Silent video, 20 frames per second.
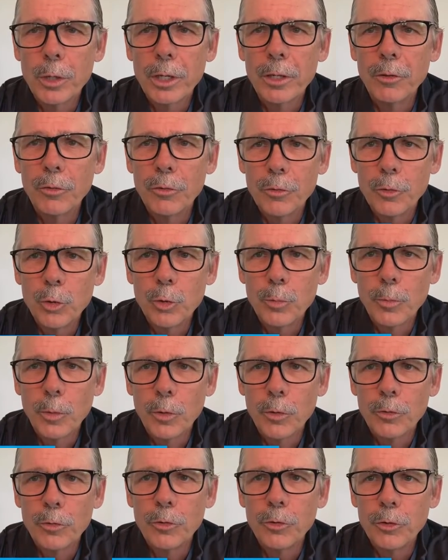
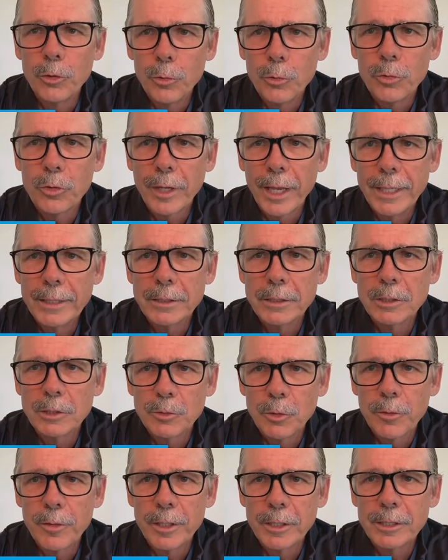consumers use cases
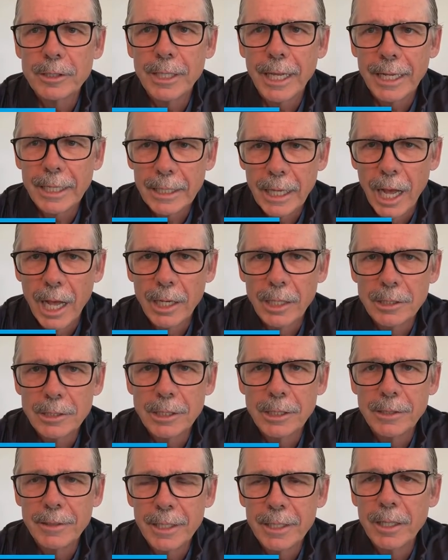for this
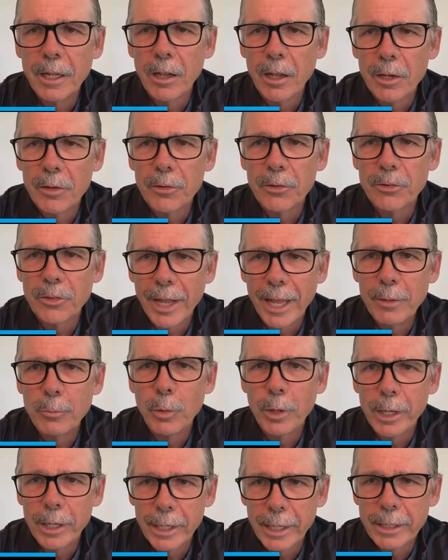technology, and then they'll understand
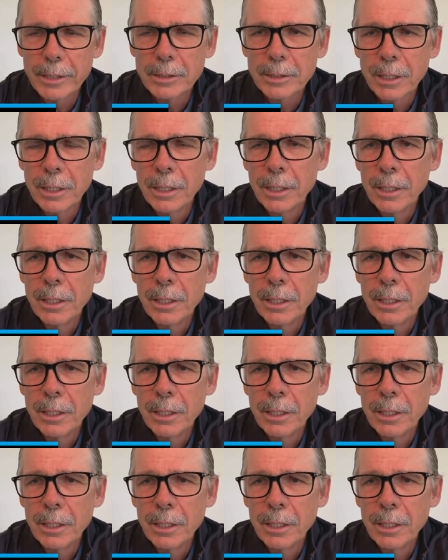what it is.